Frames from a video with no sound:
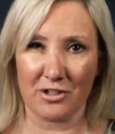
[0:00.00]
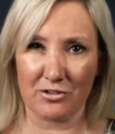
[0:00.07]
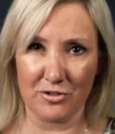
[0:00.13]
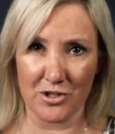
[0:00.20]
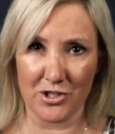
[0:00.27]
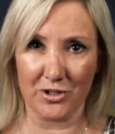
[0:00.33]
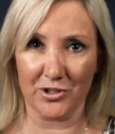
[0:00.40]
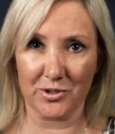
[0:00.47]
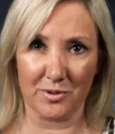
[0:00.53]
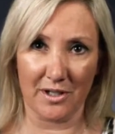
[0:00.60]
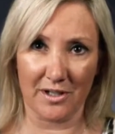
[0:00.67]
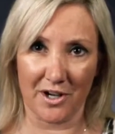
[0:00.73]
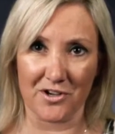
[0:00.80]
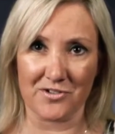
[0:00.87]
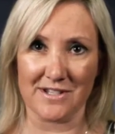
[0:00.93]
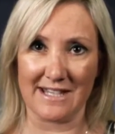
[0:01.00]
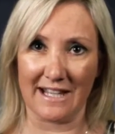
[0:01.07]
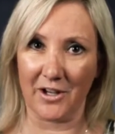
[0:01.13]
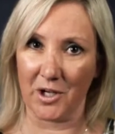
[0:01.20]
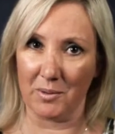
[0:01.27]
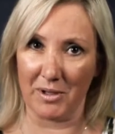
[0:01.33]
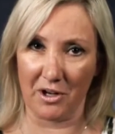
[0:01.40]
crucial to our country's
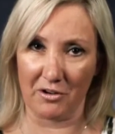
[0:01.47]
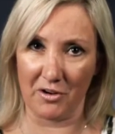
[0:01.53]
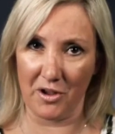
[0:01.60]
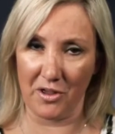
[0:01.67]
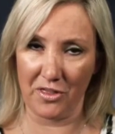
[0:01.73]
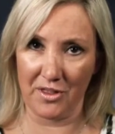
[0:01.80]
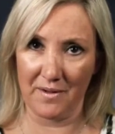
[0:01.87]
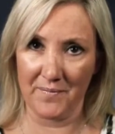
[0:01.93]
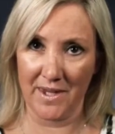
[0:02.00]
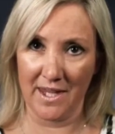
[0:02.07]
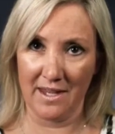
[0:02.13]
economic growth.